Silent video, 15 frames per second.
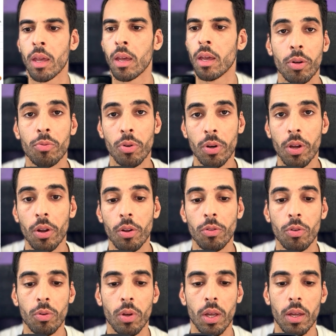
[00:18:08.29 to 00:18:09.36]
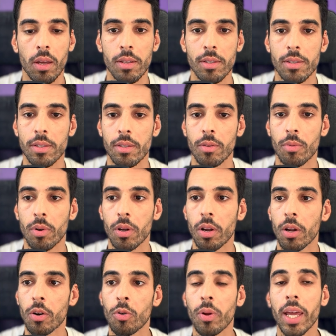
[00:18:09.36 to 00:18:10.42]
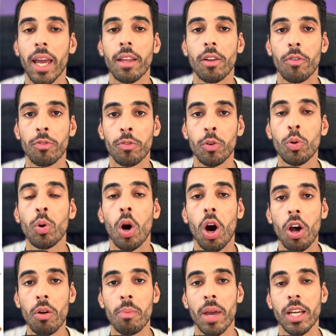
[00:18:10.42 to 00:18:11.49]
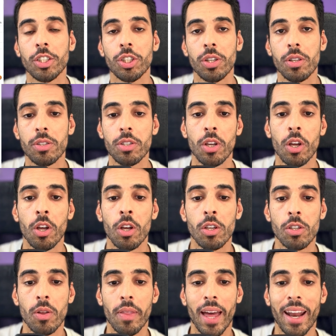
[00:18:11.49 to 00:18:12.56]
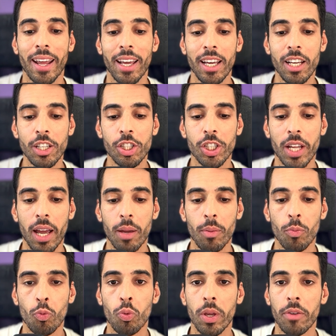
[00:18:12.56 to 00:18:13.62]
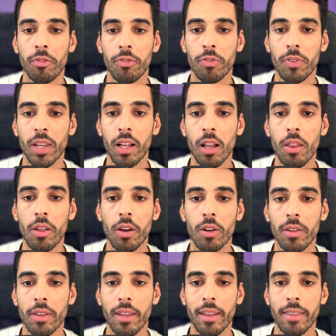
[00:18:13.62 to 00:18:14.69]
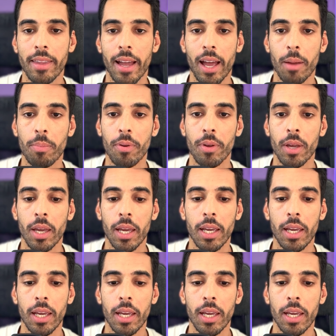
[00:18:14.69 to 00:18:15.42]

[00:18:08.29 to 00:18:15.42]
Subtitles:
Now what we're going to do is we're going to create a few automations so that each time we fill the content type,